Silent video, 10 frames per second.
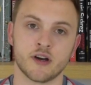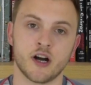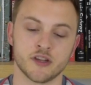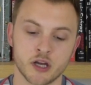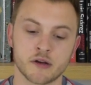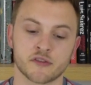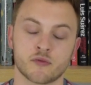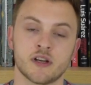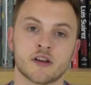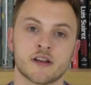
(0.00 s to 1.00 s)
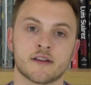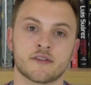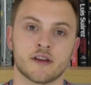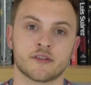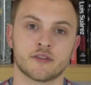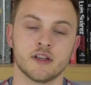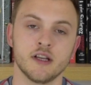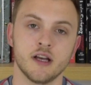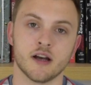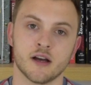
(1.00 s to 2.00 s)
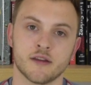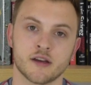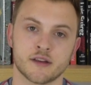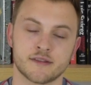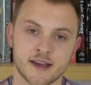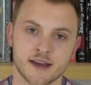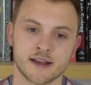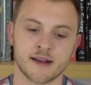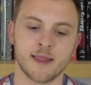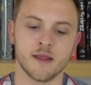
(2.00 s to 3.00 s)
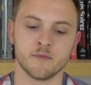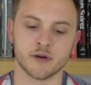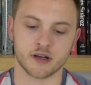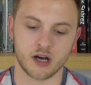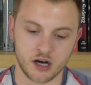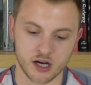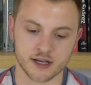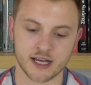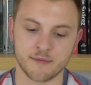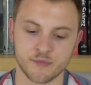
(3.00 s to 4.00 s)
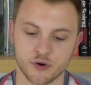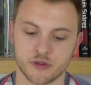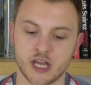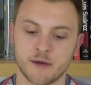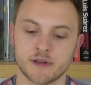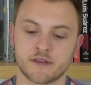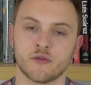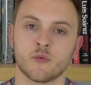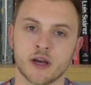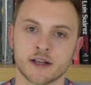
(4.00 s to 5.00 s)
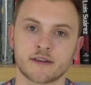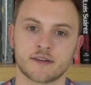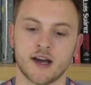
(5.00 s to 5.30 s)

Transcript: I know he was really good against us uh, the other day, but I am more than happy to wait.